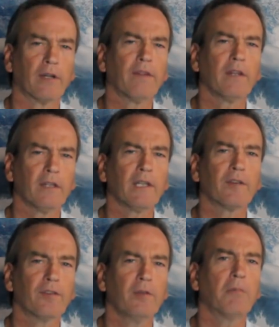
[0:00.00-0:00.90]
I think they
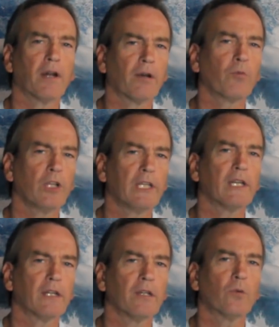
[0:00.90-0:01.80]
can see better than we
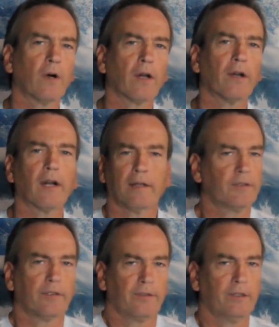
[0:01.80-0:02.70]
can in the water.
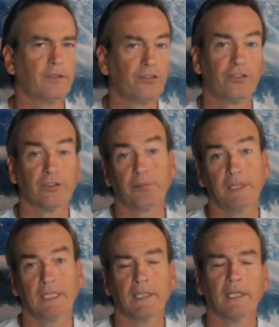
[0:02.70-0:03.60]
It's just
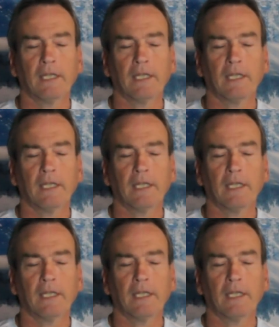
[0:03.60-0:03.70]
me.